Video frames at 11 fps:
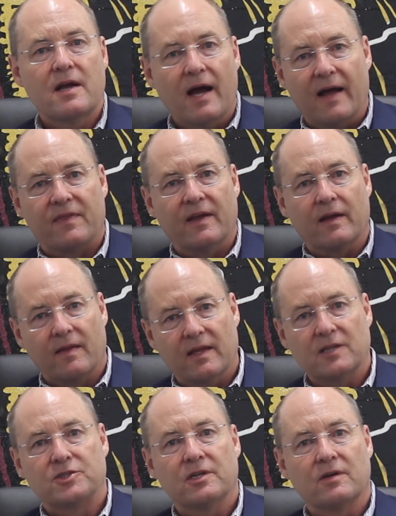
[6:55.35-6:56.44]
I think
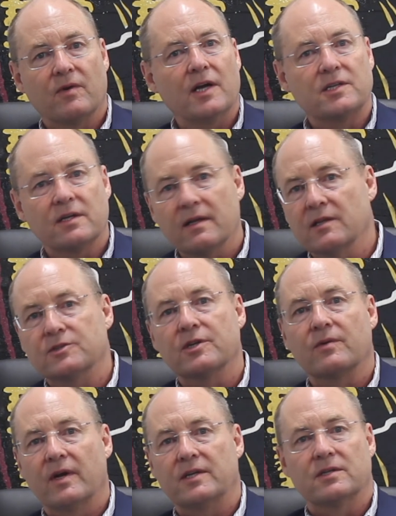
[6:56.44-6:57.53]
this generation and the
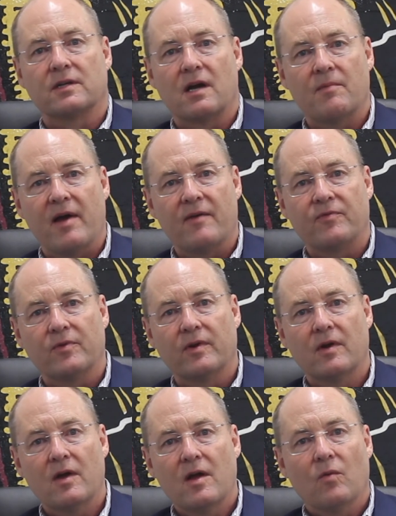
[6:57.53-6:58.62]
generation to come after it
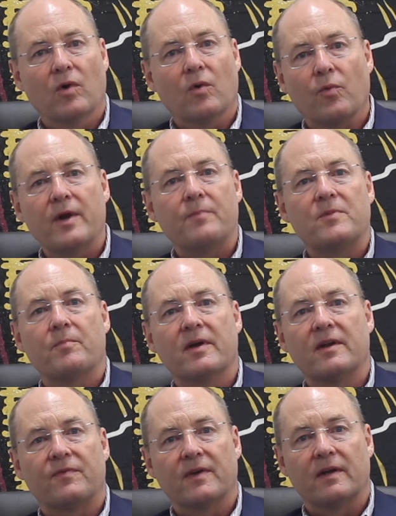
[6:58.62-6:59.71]
will reap the
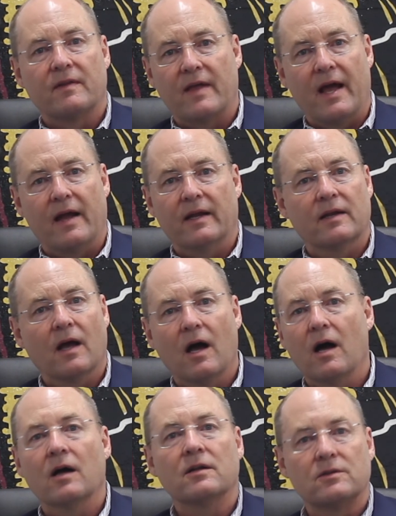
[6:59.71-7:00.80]
benefit of that in
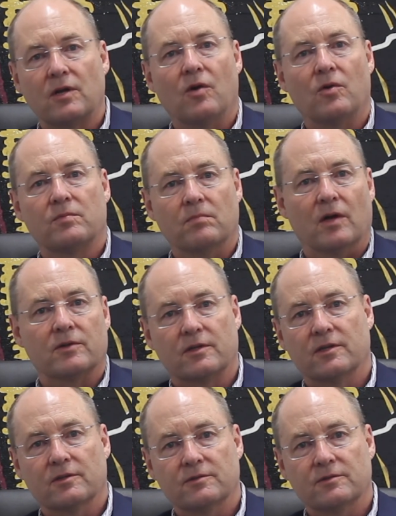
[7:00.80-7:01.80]
untold multitudes.